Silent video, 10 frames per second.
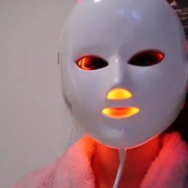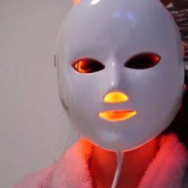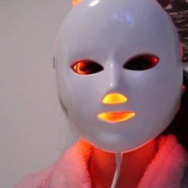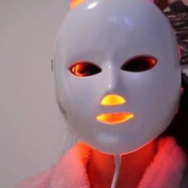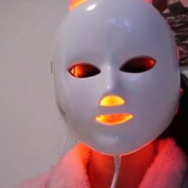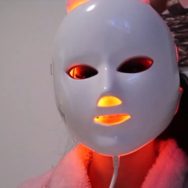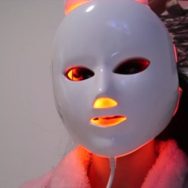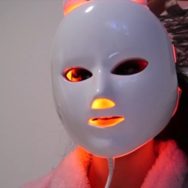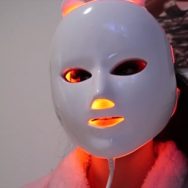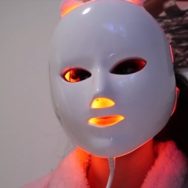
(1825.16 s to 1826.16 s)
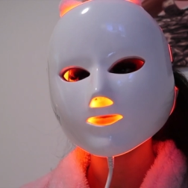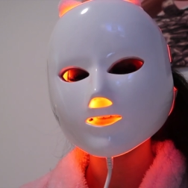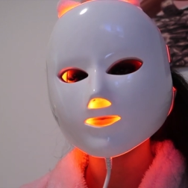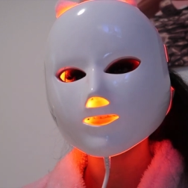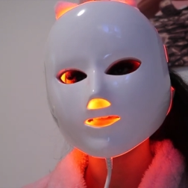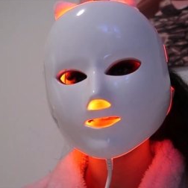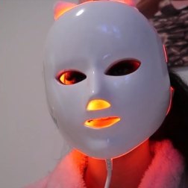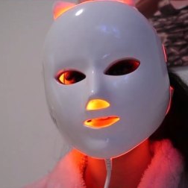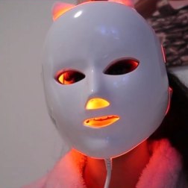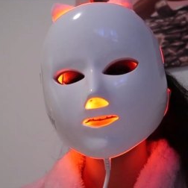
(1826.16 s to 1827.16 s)
minutes, um, same
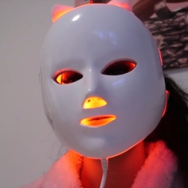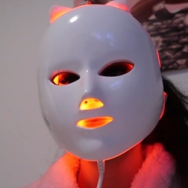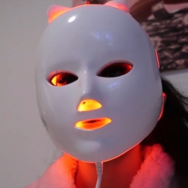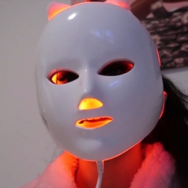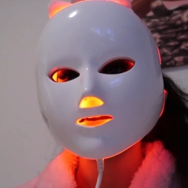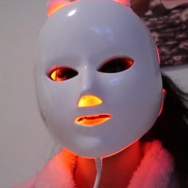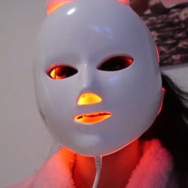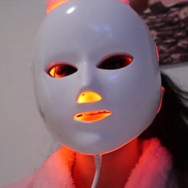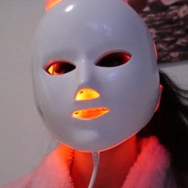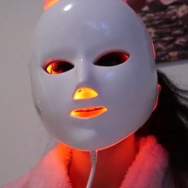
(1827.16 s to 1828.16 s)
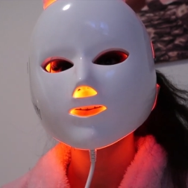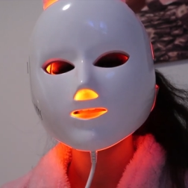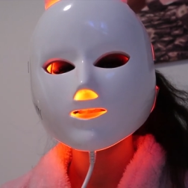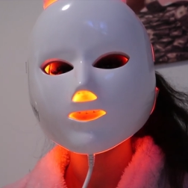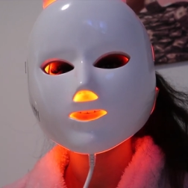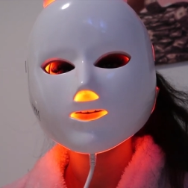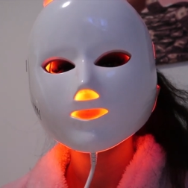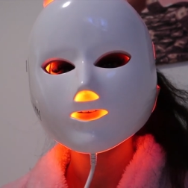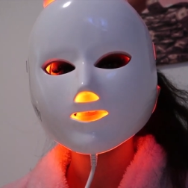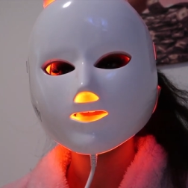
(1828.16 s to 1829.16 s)
setting because the green is good
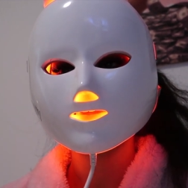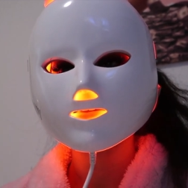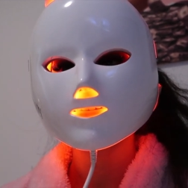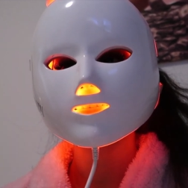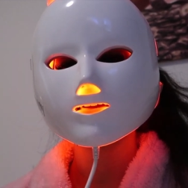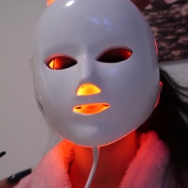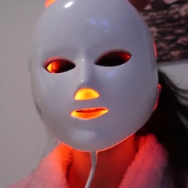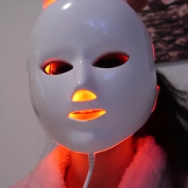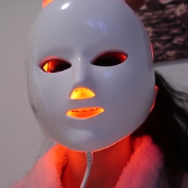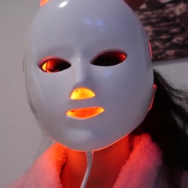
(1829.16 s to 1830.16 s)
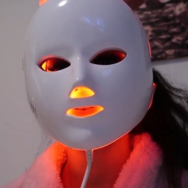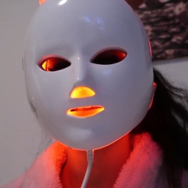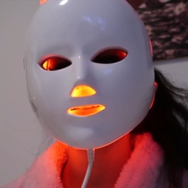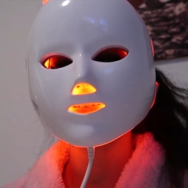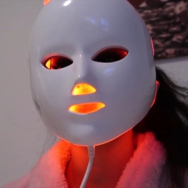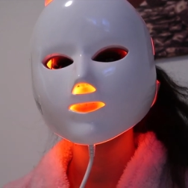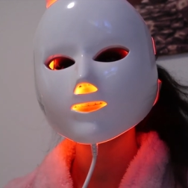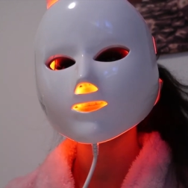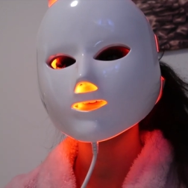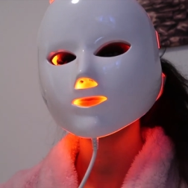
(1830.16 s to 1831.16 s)
for like discoloration the red is good for
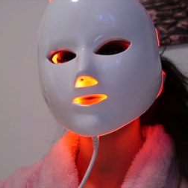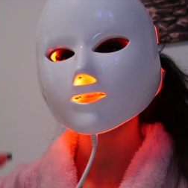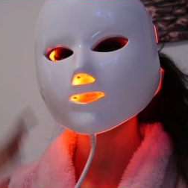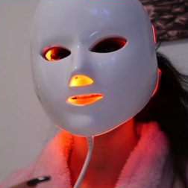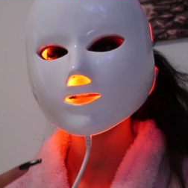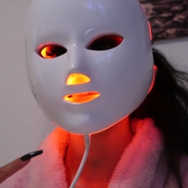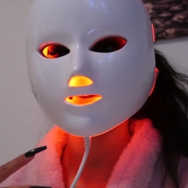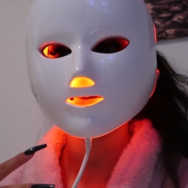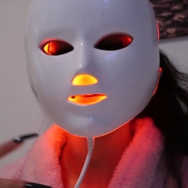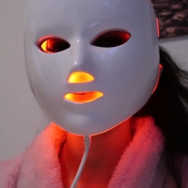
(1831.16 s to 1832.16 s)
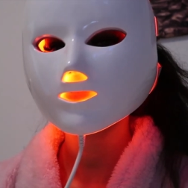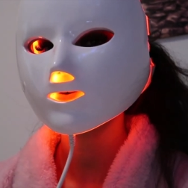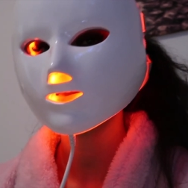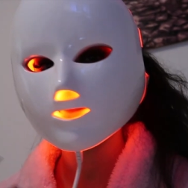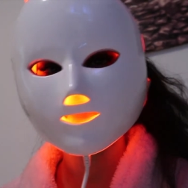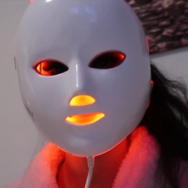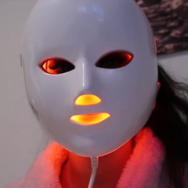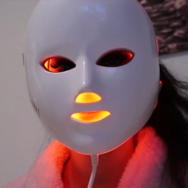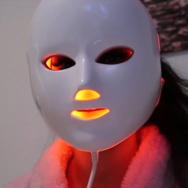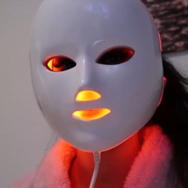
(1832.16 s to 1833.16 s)
just killing bacteria if you have
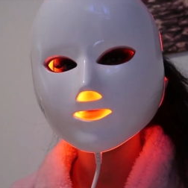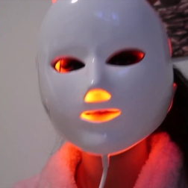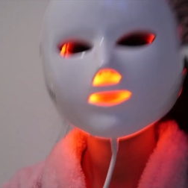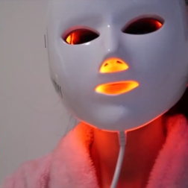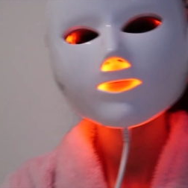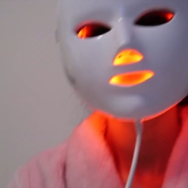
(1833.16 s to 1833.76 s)
acne all that